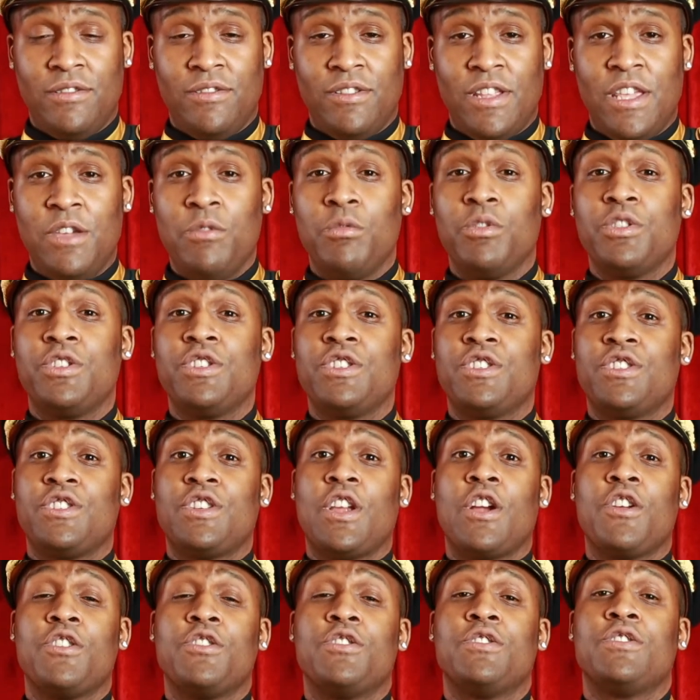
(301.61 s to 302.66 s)
He will just
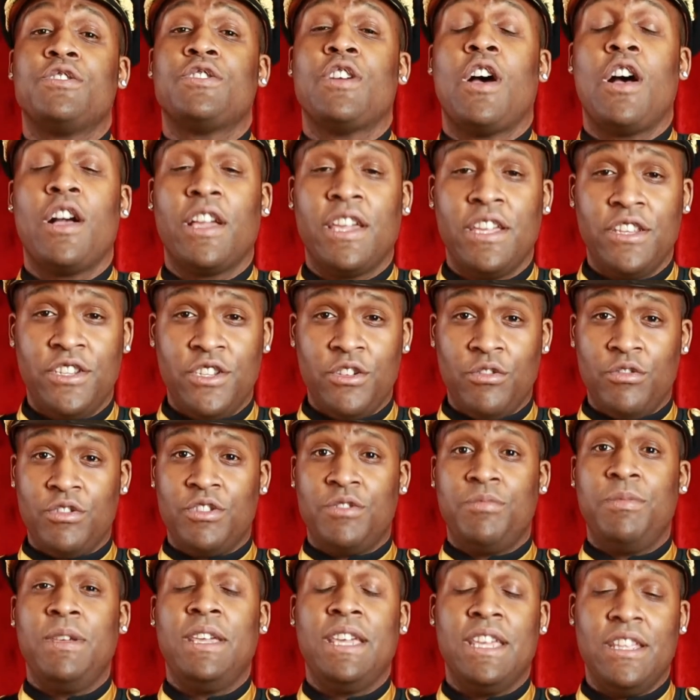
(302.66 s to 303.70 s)
start talking to you and
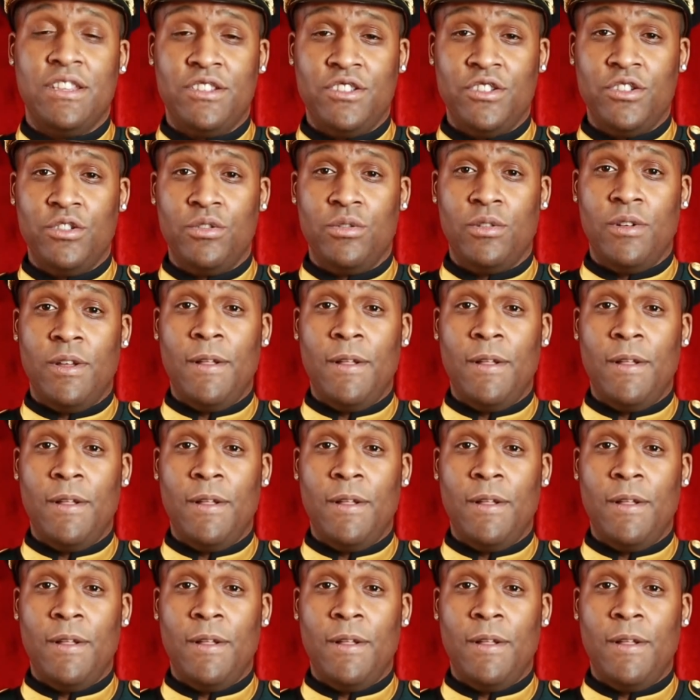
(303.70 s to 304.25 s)
speaking to you,